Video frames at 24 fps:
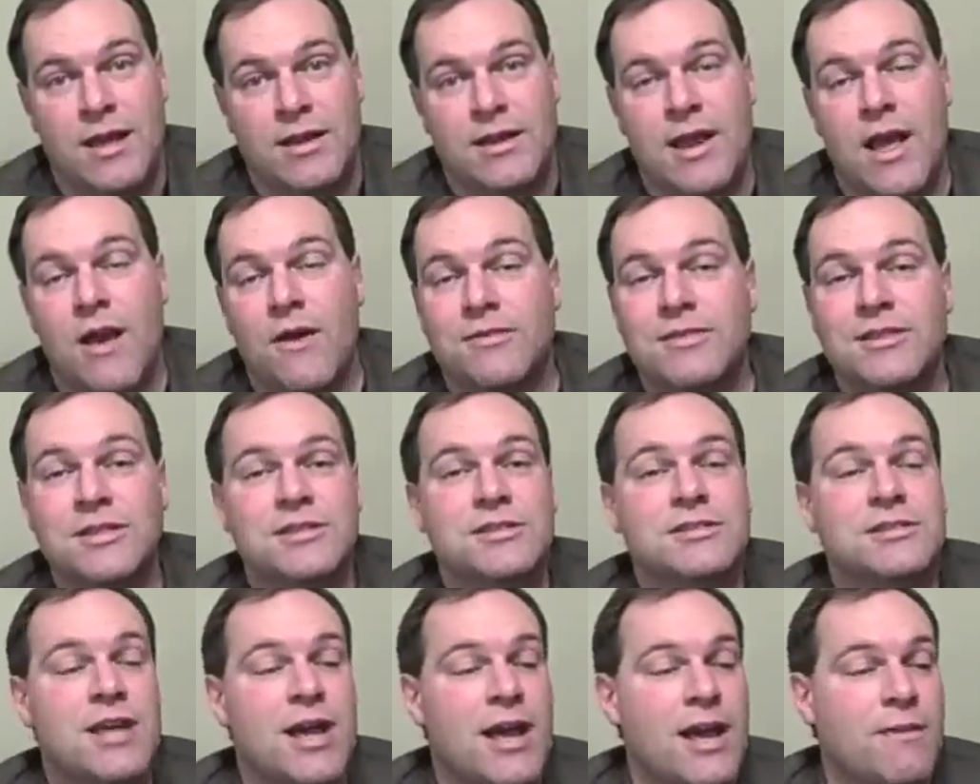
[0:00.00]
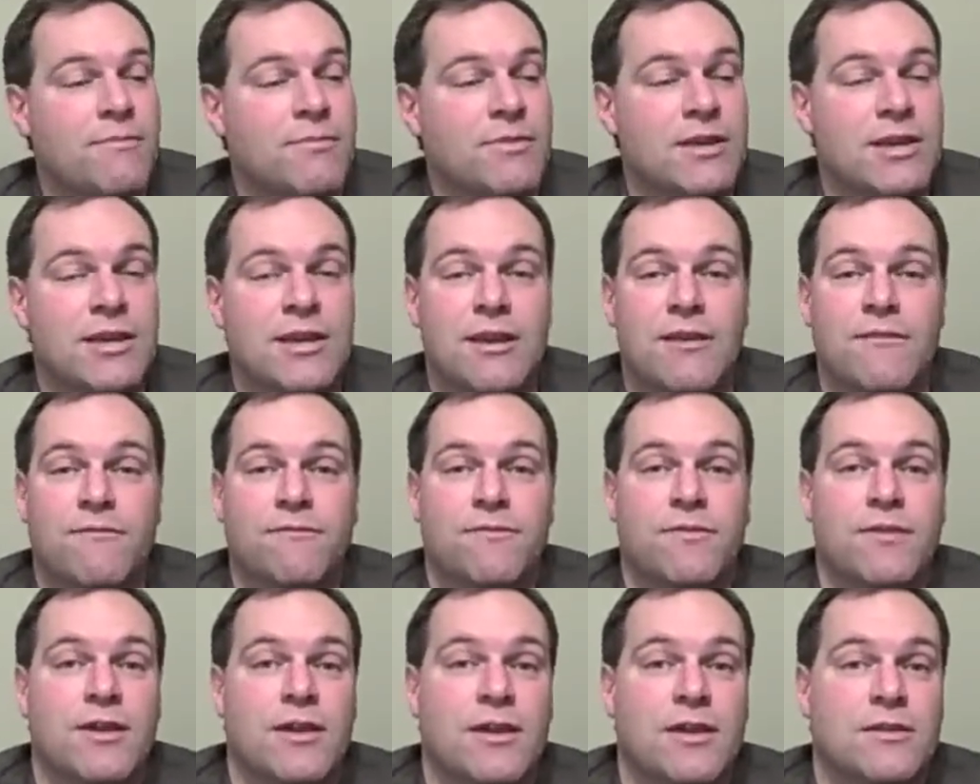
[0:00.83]
Now, at this time, the
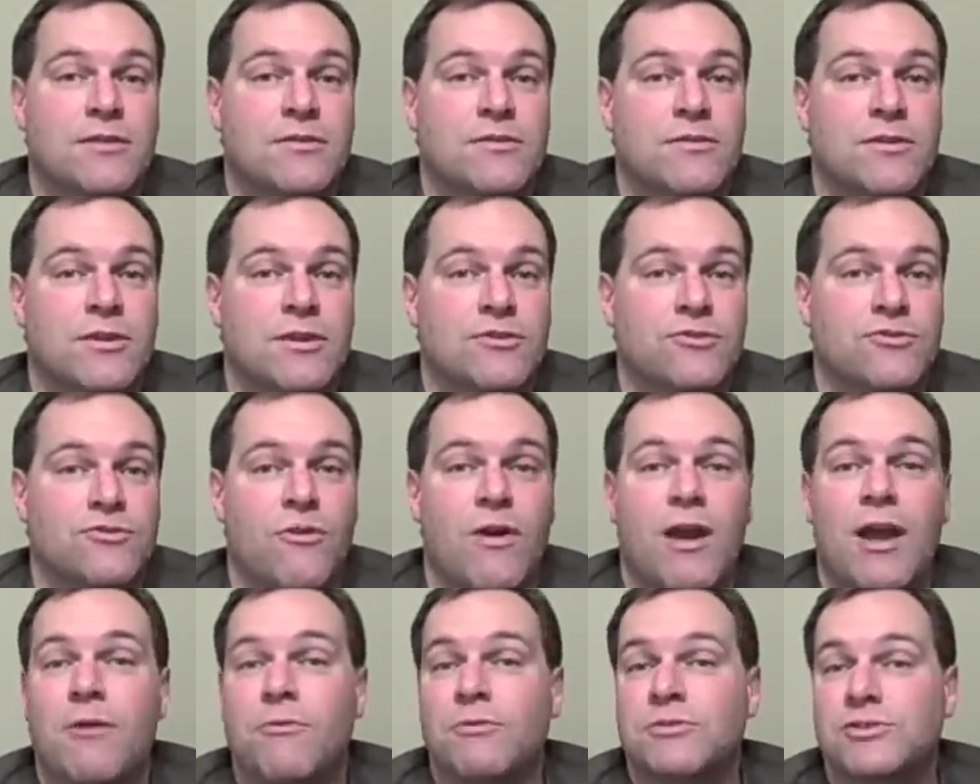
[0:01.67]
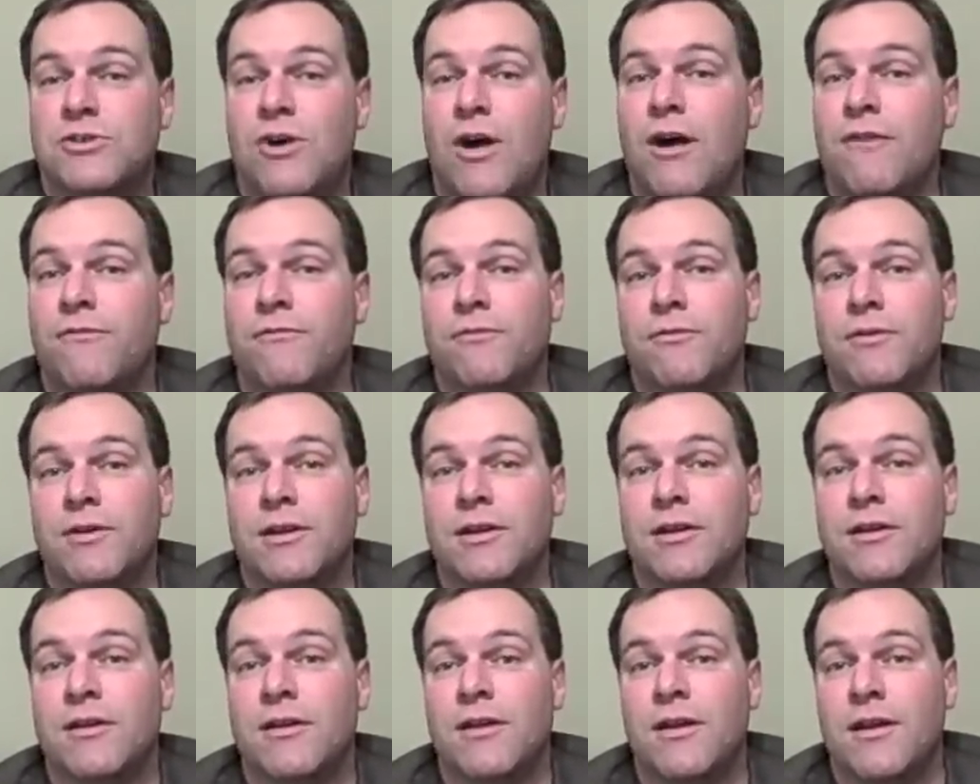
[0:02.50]
gift that Trey was
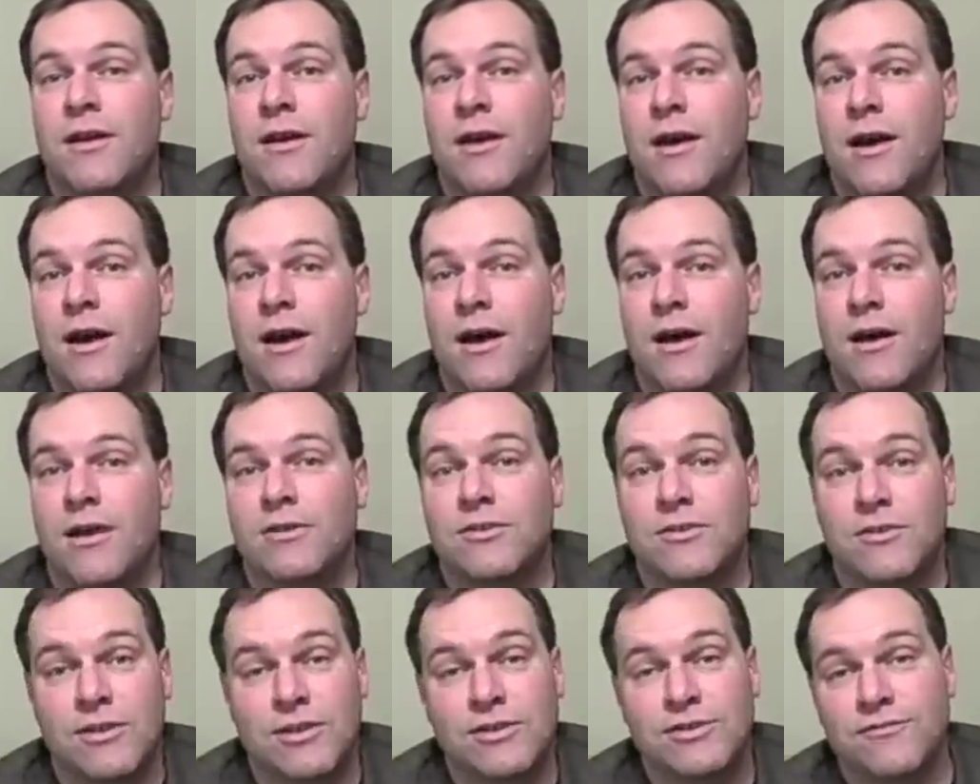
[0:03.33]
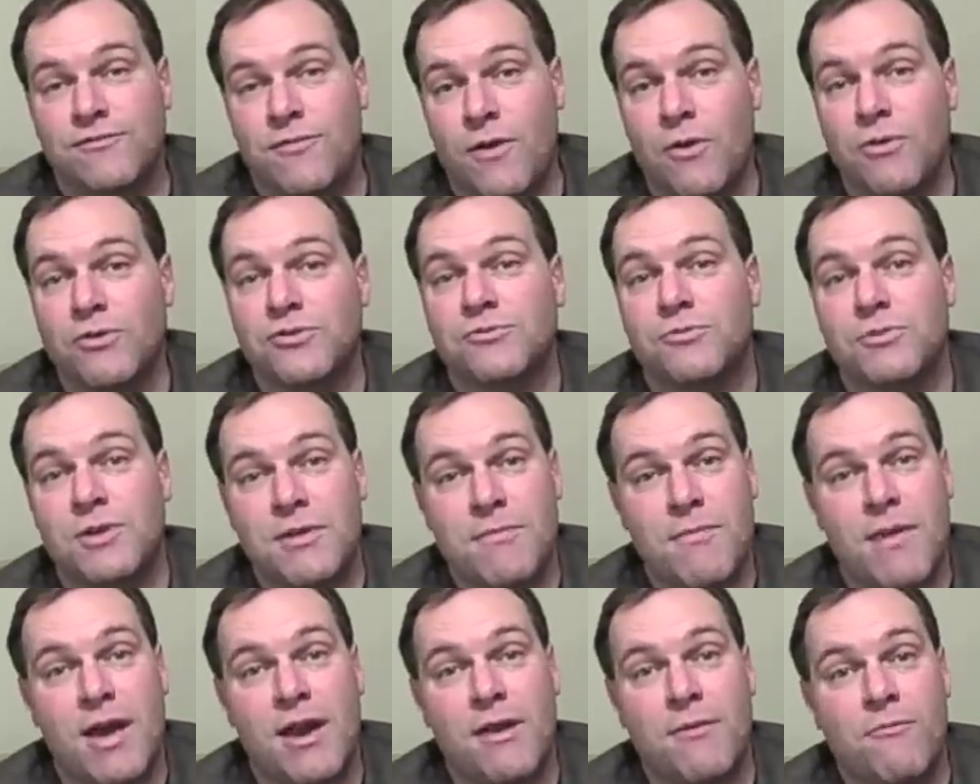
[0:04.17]
offering to these folks when he
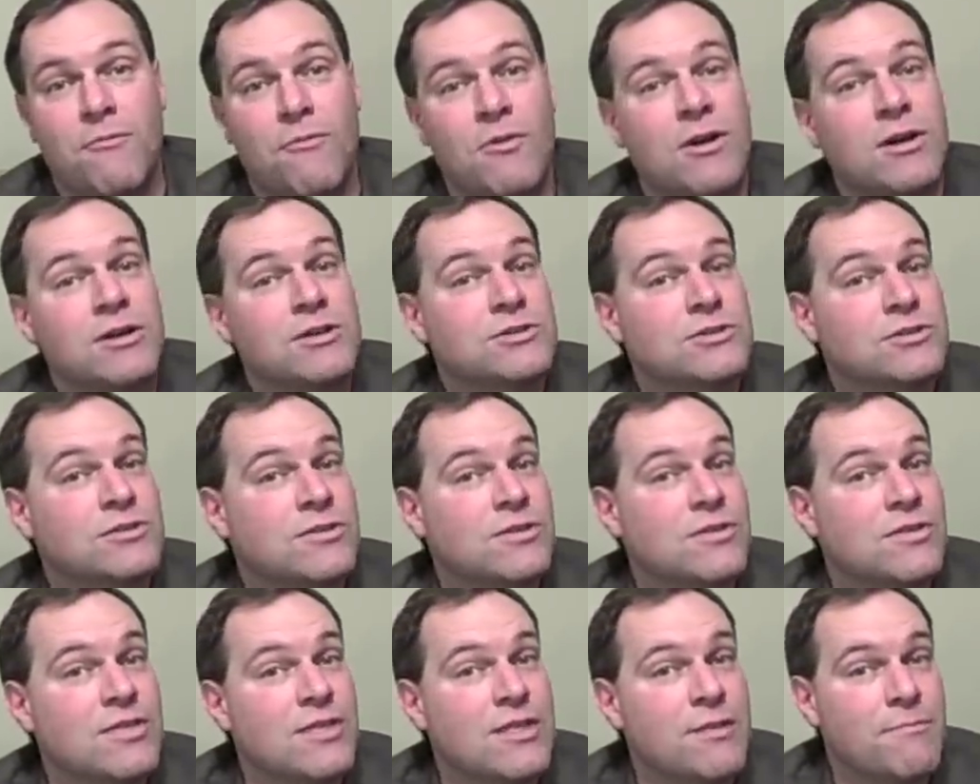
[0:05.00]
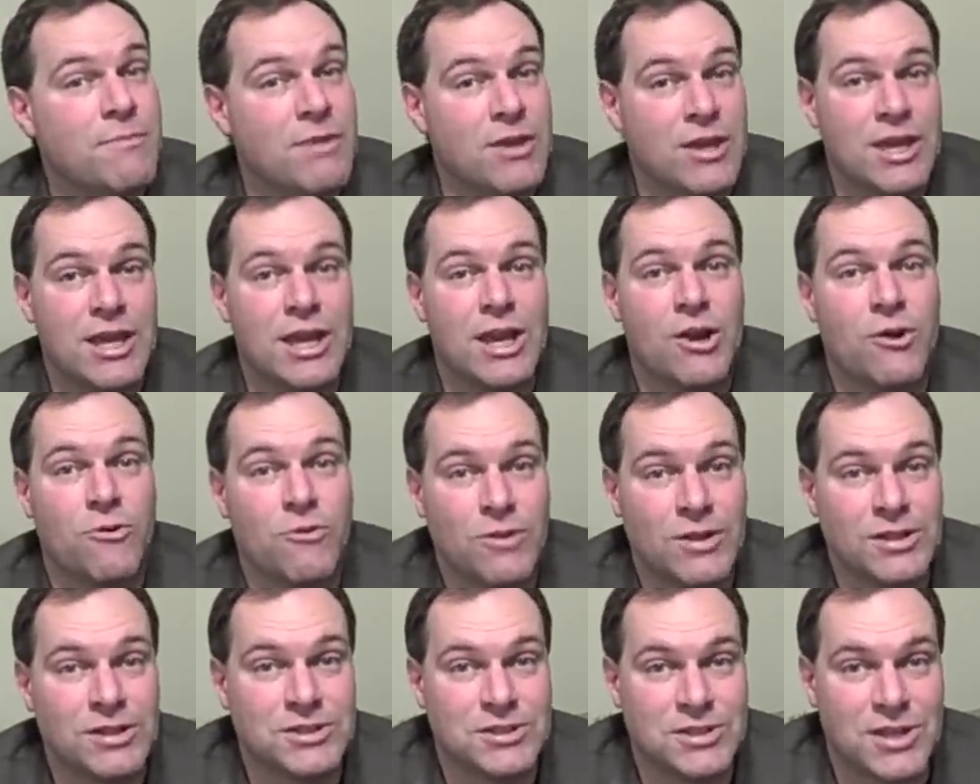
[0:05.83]
met them was the Millionaire
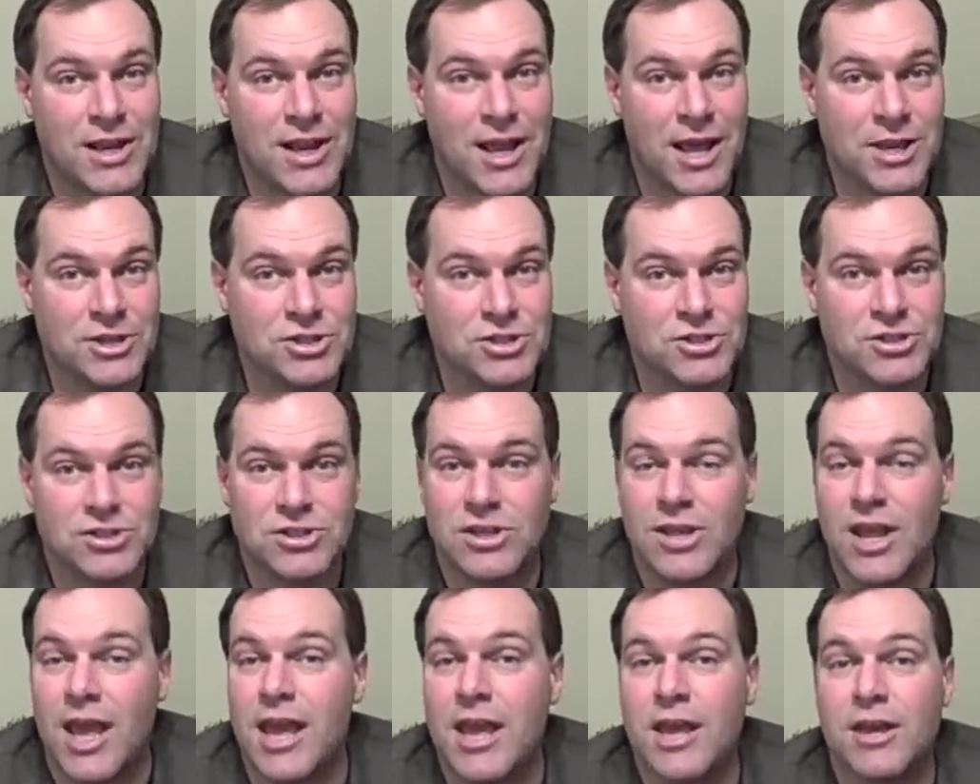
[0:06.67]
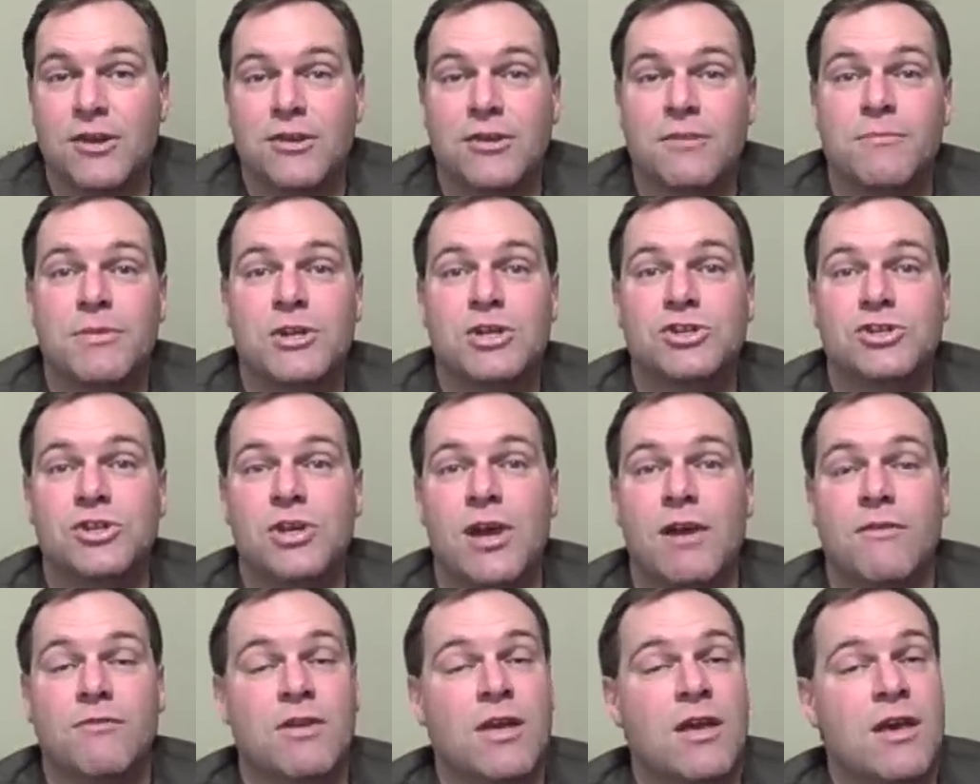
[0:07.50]
Real Estate Agent. Today, it could be
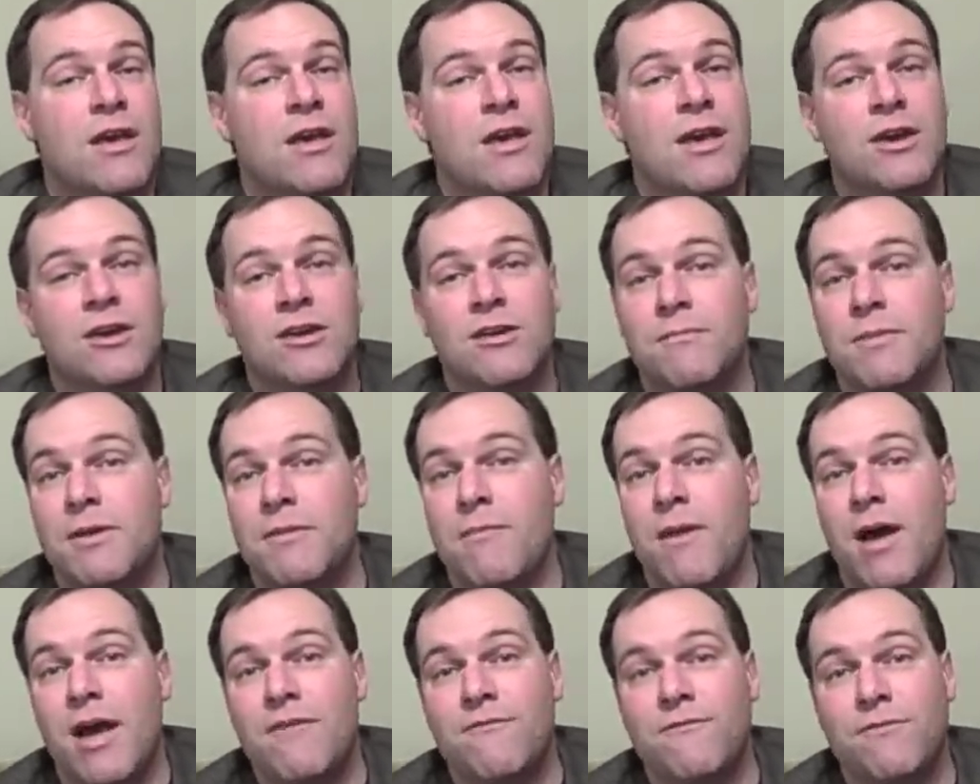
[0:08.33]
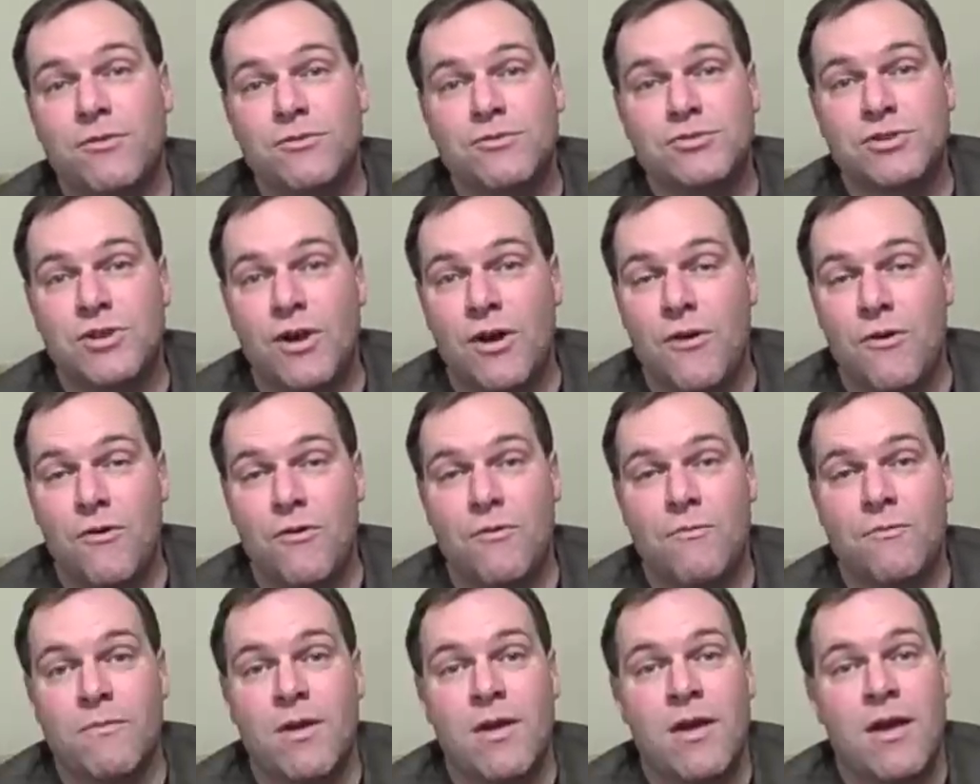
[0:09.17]
Shift. It could be My First
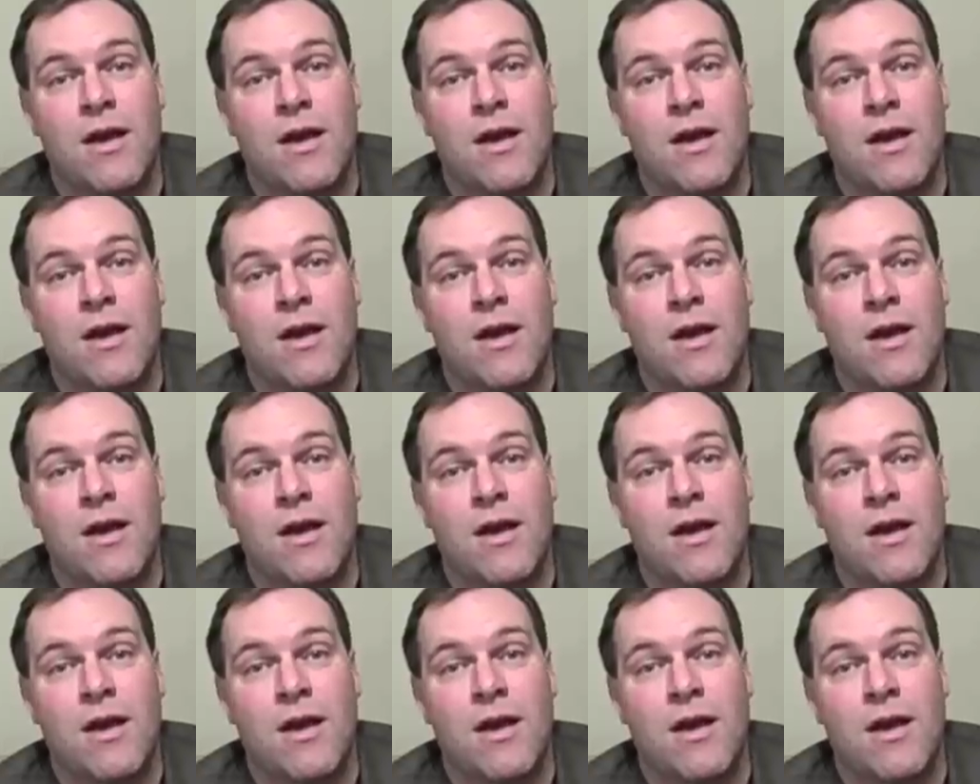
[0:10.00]
Home.